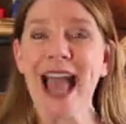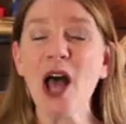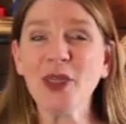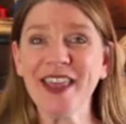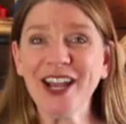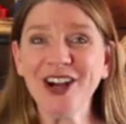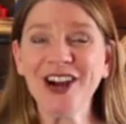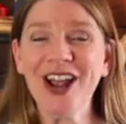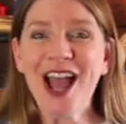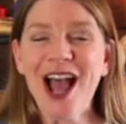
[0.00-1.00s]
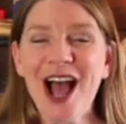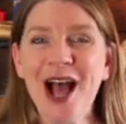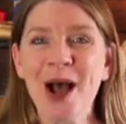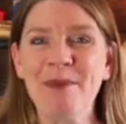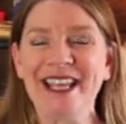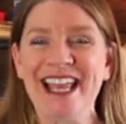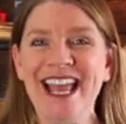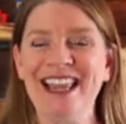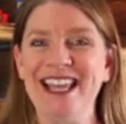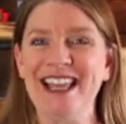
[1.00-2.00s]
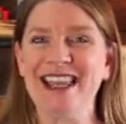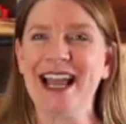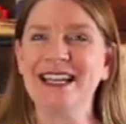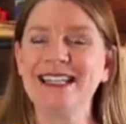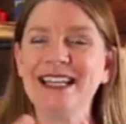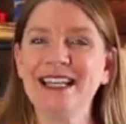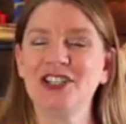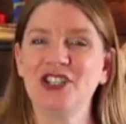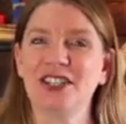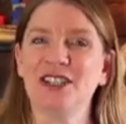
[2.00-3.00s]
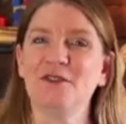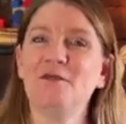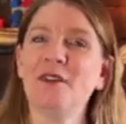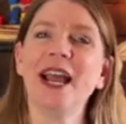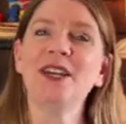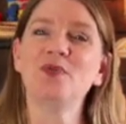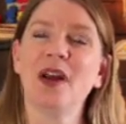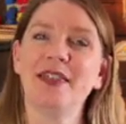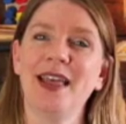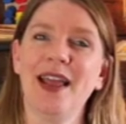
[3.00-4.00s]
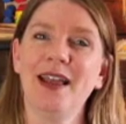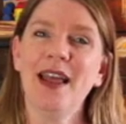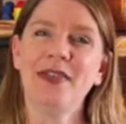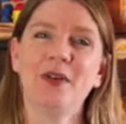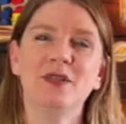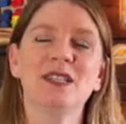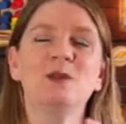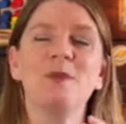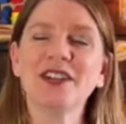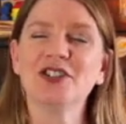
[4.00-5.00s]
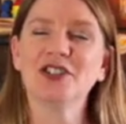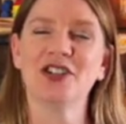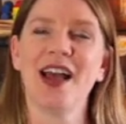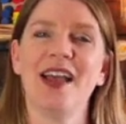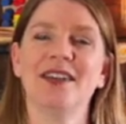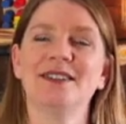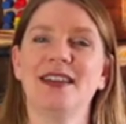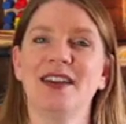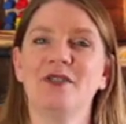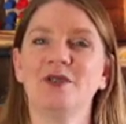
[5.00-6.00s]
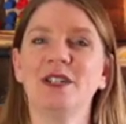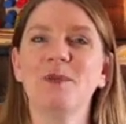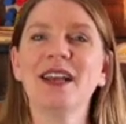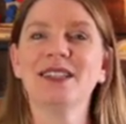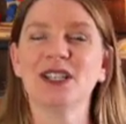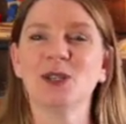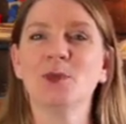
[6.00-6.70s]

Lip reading: out there. Again, the idea is just to find one that respects your child and respects this